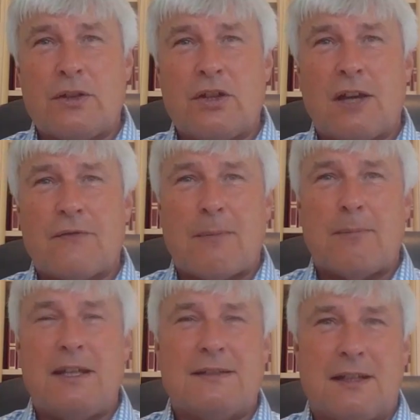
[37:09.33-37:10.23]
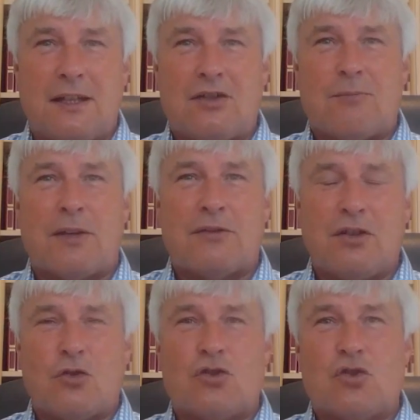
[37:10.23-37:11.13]
when you have that meeting each month,
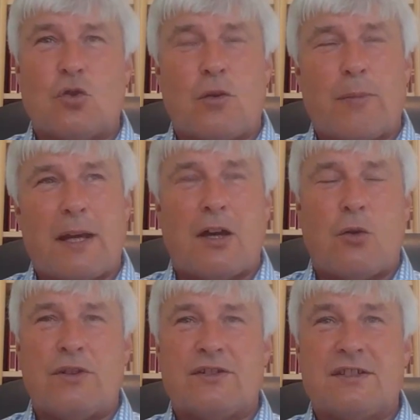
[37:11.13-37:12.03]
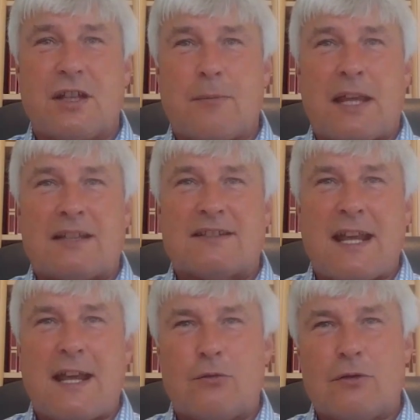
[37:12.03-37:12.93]
you're not just talking about, oh, this is up, that's
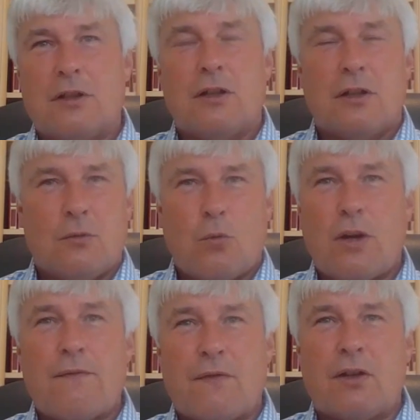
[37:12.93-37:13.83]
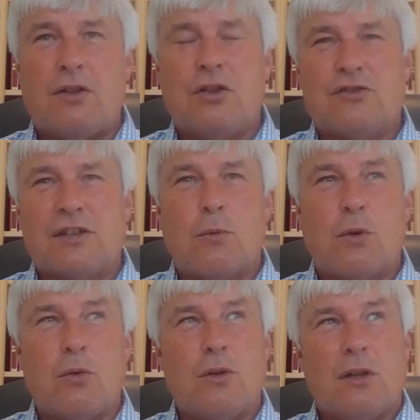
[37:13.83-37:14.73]
down, whatever. You can say,
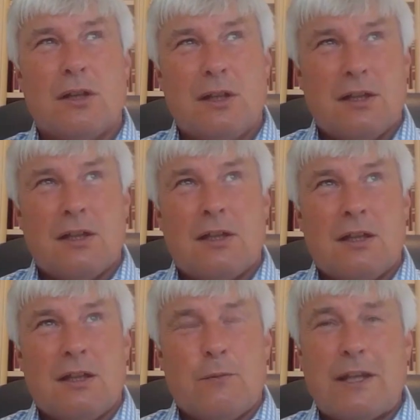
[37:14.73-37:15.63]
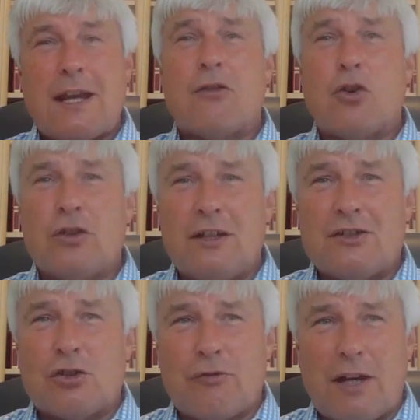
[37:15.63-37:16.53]
well, if we carry on in
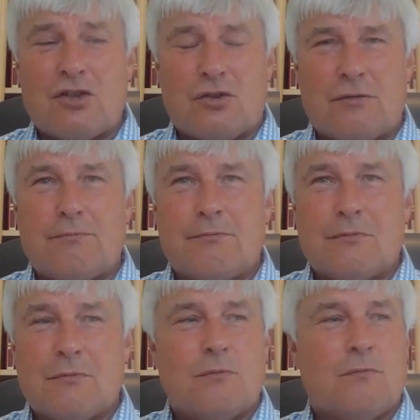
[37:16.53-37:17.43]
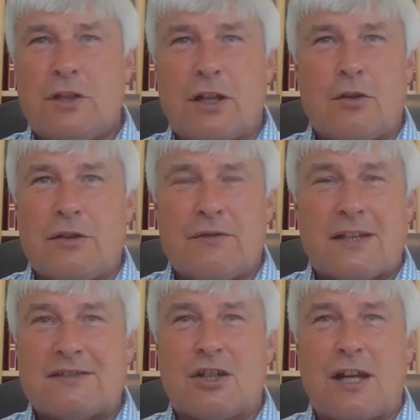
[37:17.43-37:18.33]
this direction,
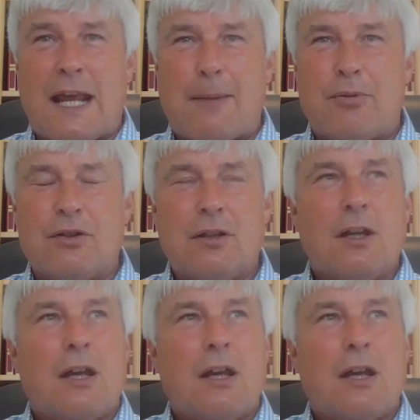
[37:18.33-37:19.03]
that's going to happen.